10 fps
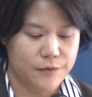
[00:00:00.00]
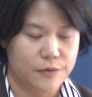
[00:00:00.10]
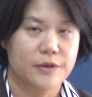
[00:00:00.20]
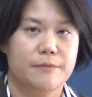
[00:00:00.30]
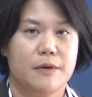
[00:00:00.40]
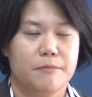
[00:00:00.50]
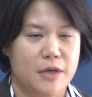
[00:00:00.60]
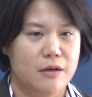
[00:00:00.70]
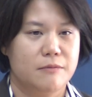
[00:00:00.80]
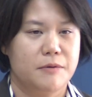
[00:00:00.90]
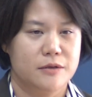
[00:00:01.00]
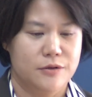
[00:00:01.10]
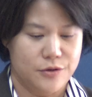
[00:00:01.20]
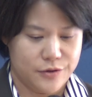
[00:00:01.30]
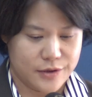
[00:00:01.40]
for giving me an
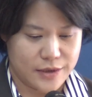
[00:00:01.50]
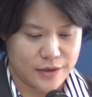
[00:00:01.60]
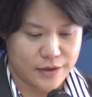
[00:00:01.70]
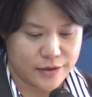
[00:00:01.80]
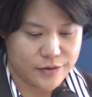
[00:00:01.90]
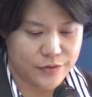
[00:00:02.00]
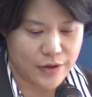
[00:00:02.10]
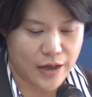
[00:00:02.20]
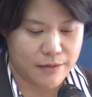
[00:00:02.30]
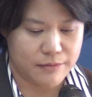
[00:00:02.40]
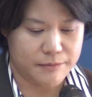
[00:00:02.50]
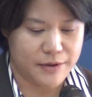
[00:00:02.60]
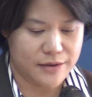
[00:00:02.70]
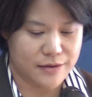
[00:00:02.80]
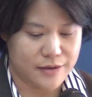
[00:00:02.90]
opportunity to have a
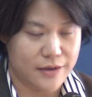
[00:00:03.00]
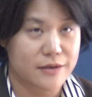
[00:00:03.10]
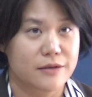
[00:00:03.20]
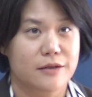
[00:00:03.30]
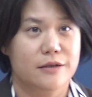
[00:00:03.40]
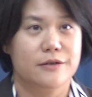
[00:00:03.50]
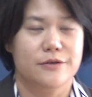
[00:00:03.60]
presentation here